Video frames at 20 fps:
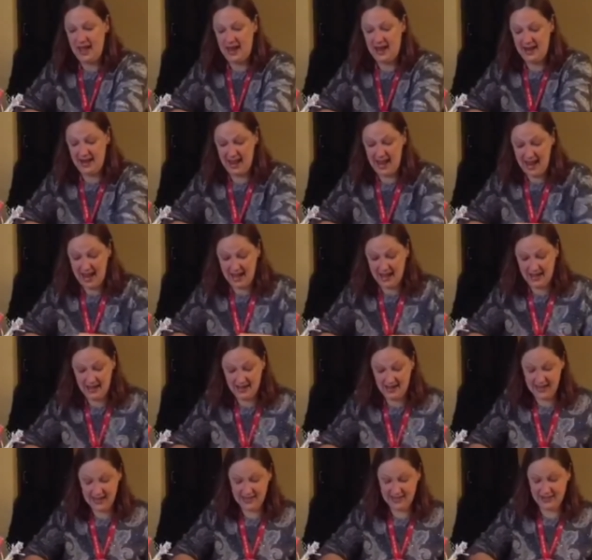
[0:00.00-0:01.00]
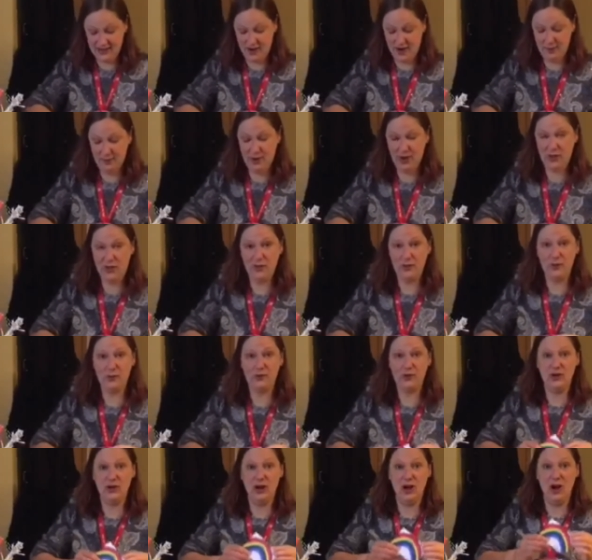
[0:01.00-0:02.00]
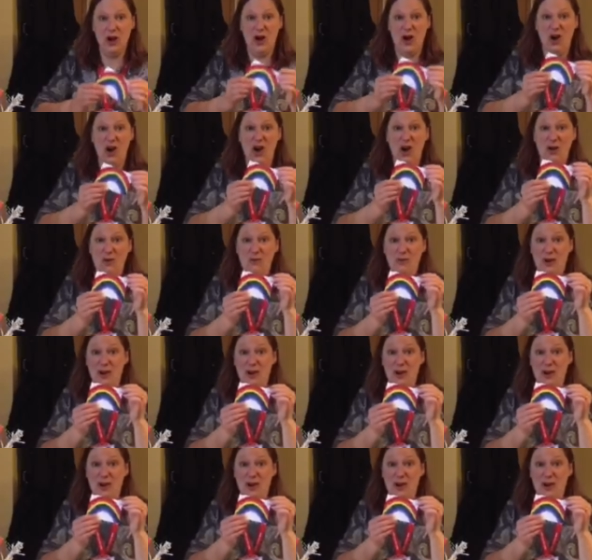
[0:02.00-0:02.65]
And then this time I thought I'm